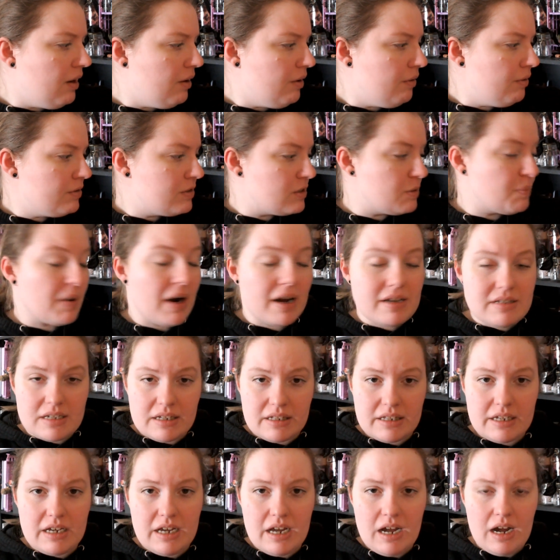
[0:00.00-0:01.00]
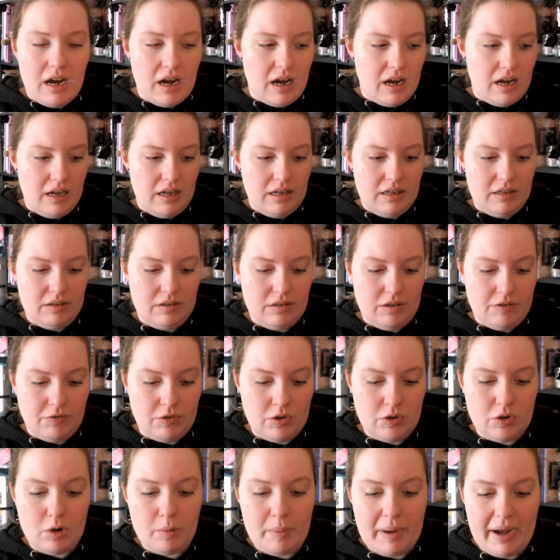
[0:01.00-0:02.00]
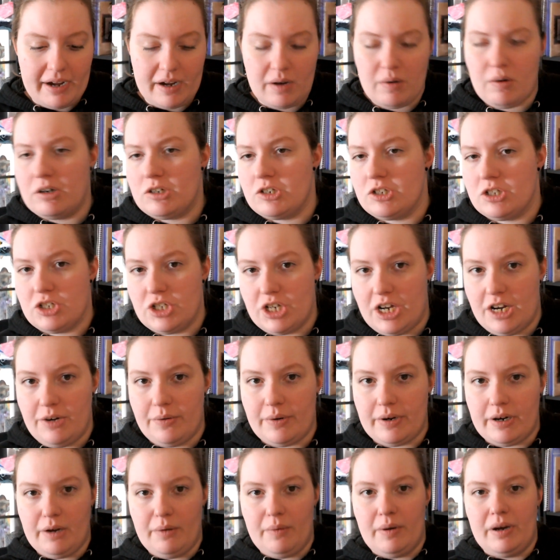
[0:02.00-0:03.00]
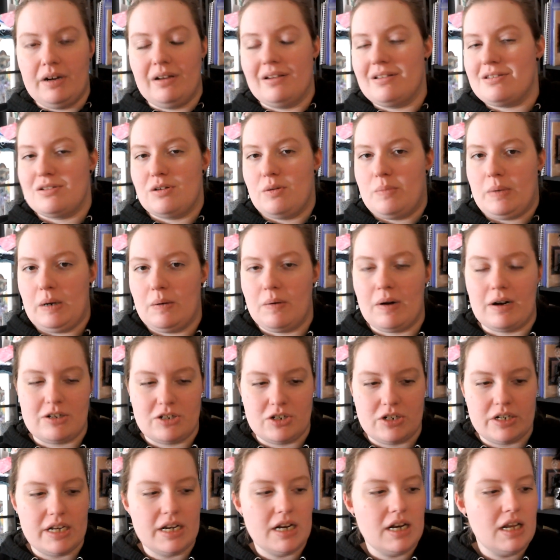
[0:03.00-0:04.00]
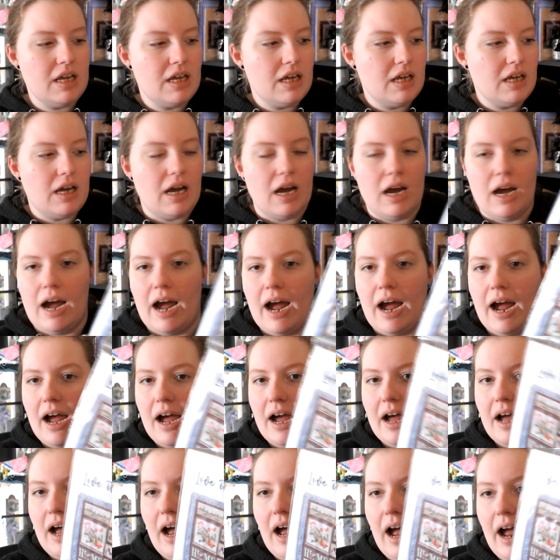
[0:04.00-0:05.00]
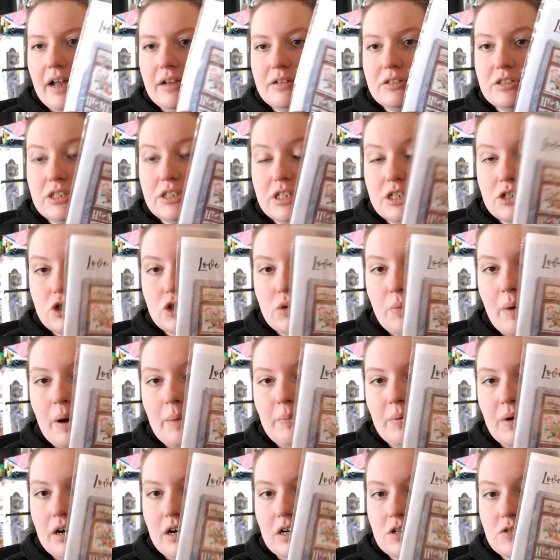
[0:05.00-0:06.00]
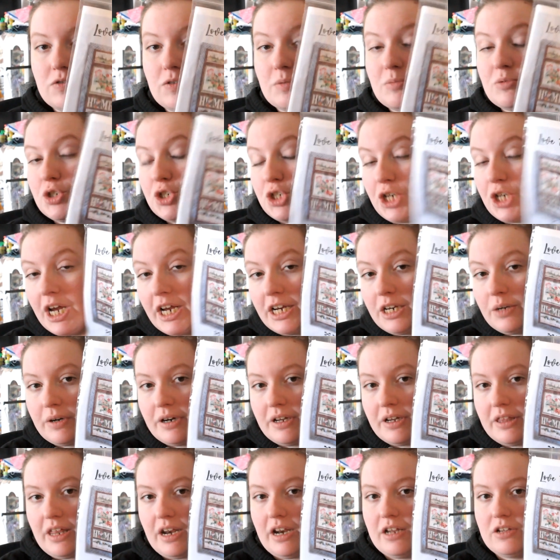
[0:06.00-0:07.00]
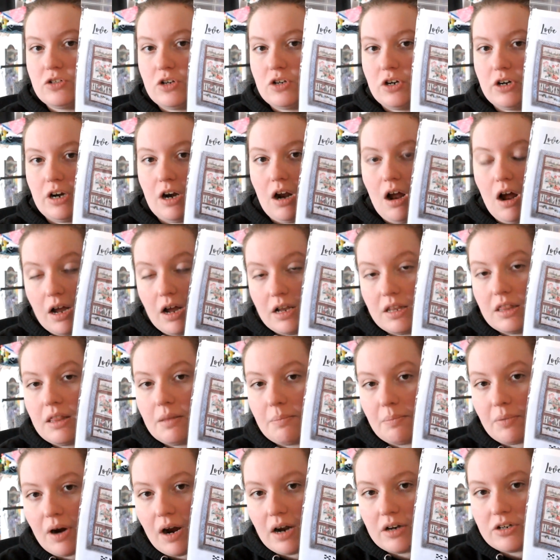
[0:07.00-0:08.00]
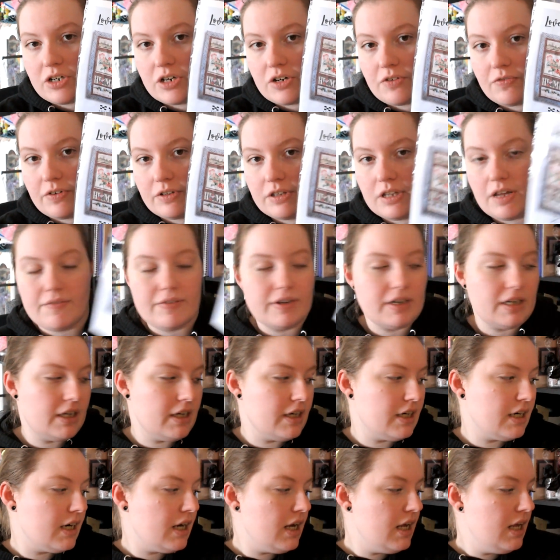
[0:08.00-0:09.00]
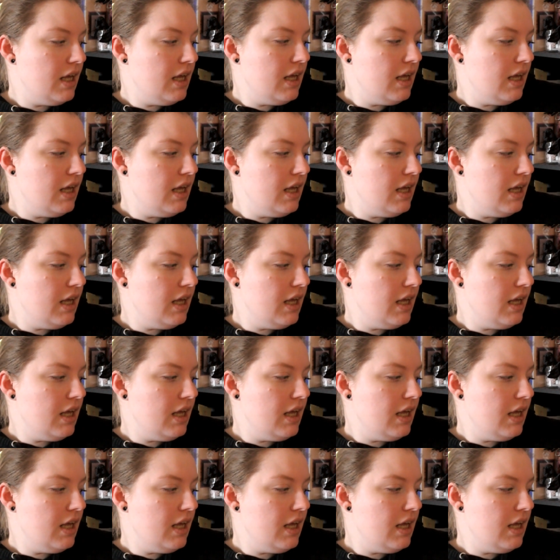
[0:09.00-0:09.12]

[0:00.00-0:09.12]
Surprisingly, if you go back and watch the January one, because nobody watched it, I did show my progress from January that I started on the project for Love It Here.